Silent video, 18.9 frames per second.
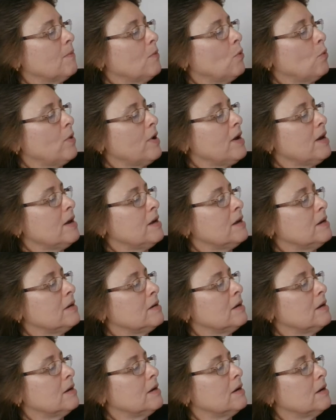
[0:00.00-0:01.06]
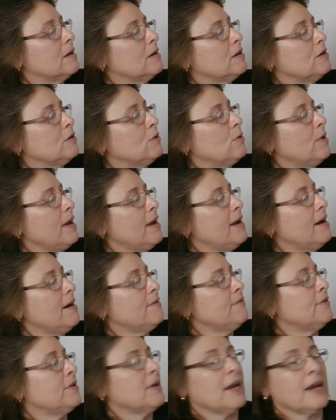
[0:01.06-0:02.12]
when you
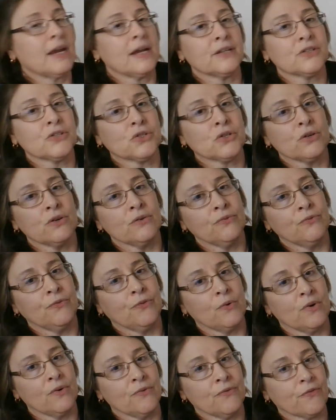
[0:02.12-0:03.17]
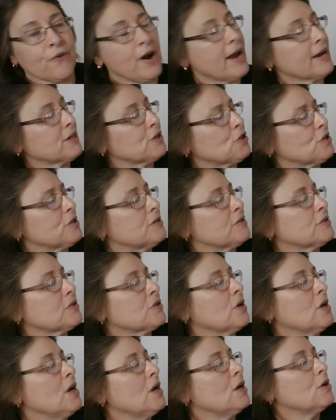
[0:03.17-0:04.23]
have an answer for
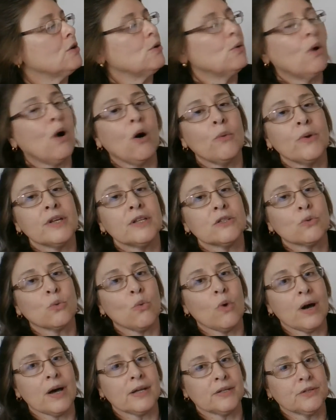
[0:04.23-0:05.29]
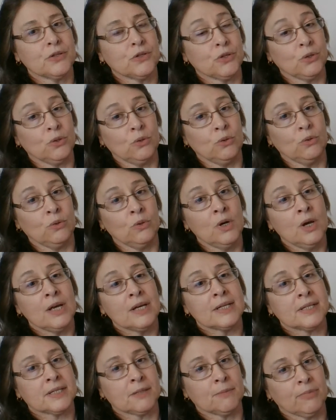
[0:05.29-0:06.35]
fractions, you always want to
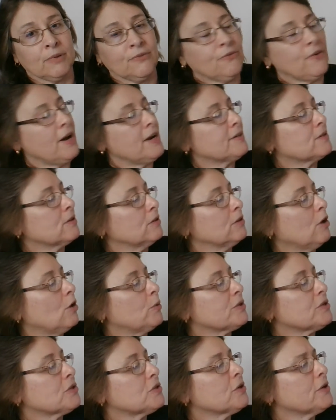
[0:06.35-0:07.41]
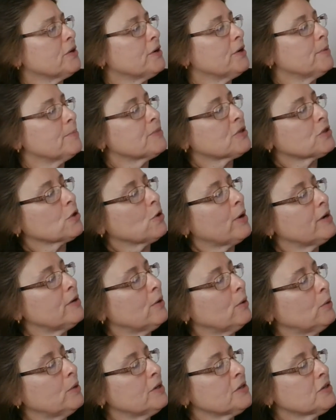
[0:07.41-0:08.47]
simplify to lowest terms. So I
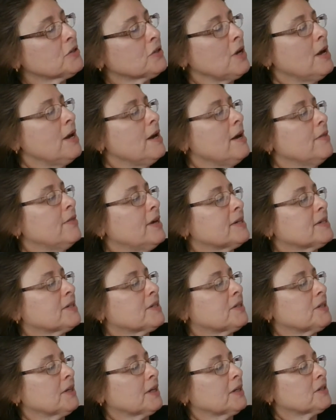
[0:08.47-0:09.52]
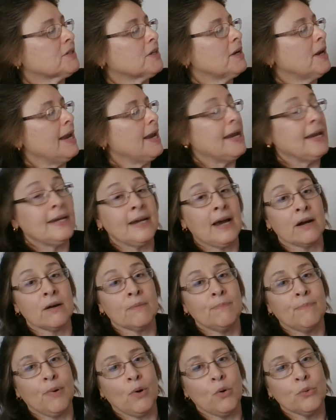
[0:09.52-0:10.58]
notice that 6 and 8 are
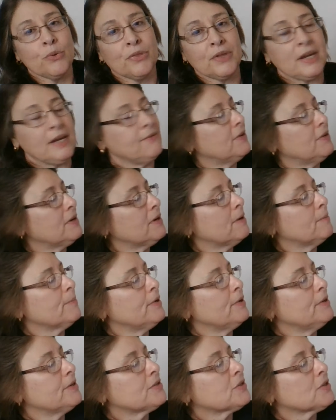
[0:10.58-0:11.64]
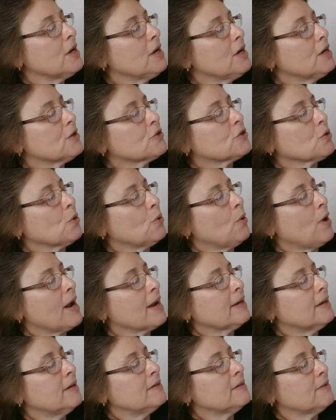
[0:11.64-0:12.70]
both even numbers, so
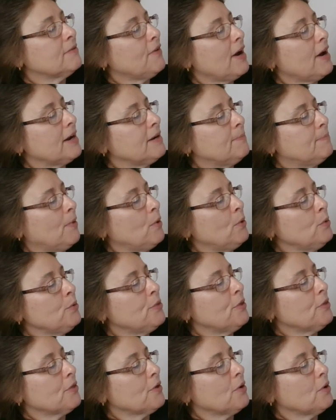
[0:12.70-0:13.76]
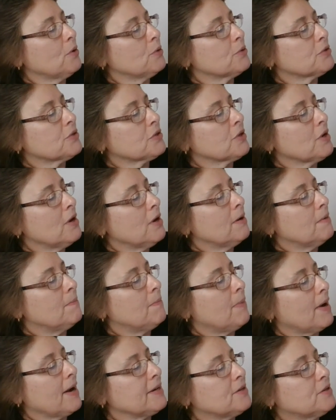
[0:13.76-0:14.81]
I can divide both of those
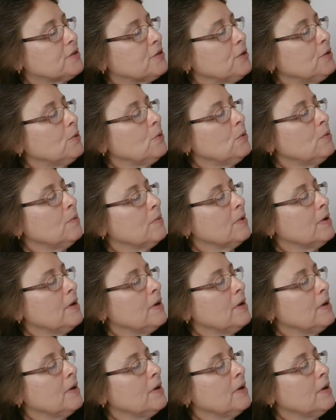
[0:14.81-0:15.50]
by 2.